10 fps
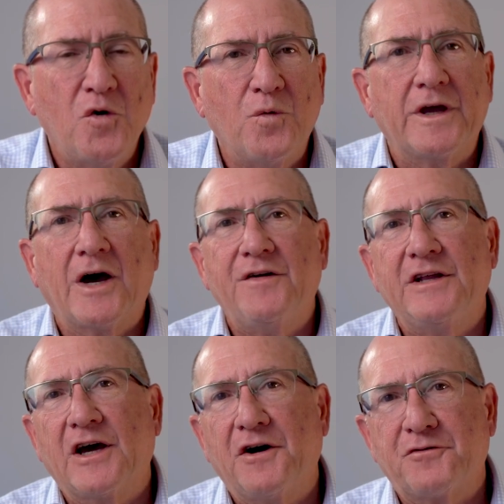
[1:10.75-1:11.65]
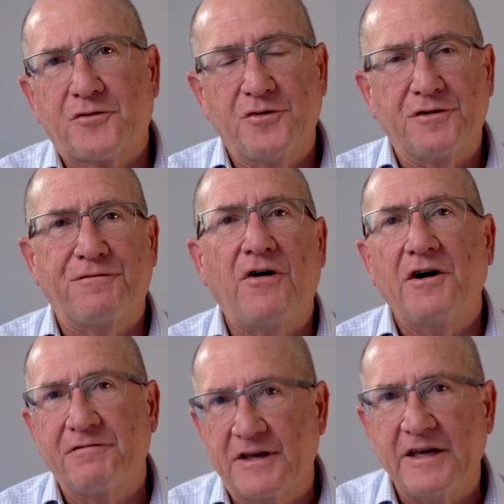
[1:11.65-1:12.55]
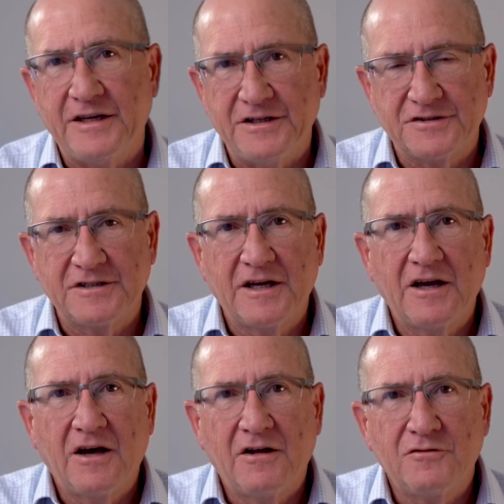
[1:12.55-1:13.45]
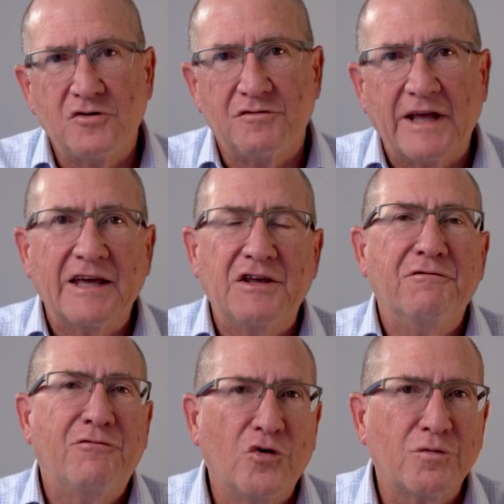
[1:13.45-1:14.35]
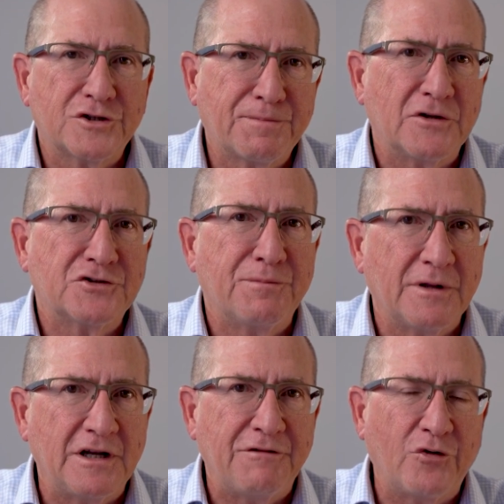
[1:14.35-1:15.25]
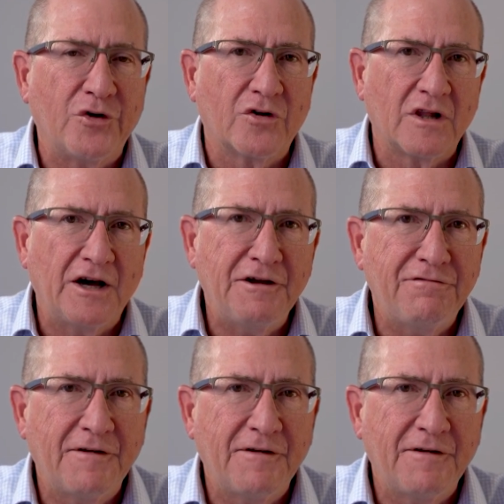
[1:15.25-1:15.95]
we're going to go through the 5 keys to taking full responsibility for your life.